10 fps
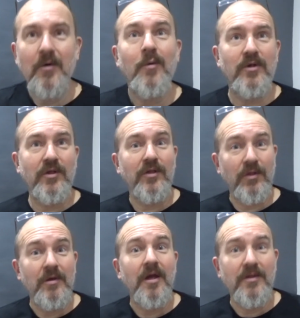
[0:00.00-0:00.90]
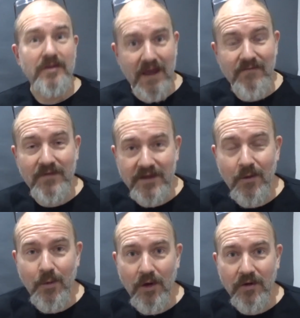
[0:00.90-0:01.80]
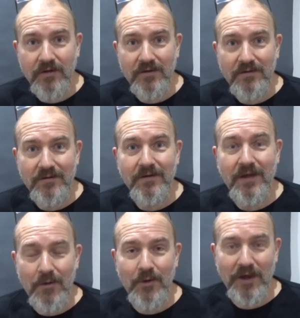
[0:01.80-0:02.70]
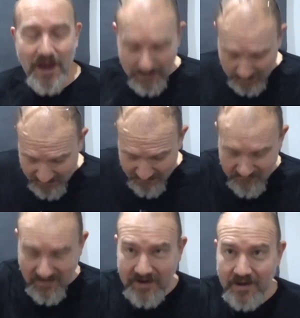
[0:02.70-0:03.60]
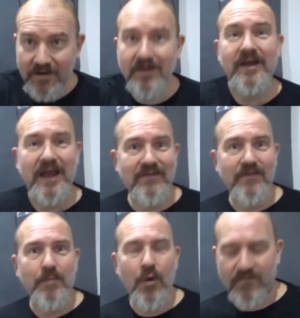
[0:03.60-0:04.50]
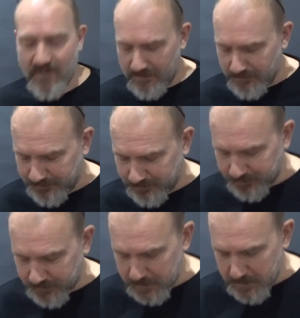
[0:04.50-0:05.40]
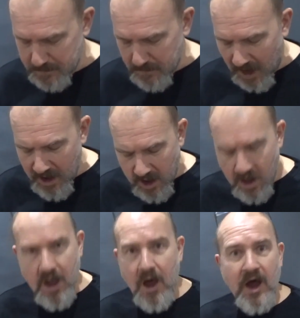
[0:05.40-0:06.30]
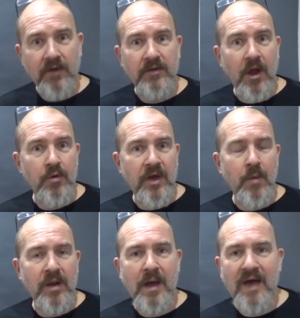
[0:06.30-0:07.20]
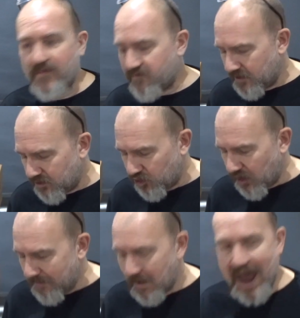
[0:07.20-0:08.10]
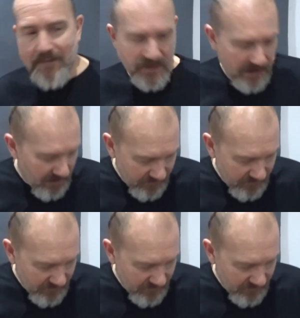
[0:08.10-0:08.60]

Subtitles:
which is definitely a word. Go look it up. Funner, even more fun. I know that one of my other friends, Jem, absolutely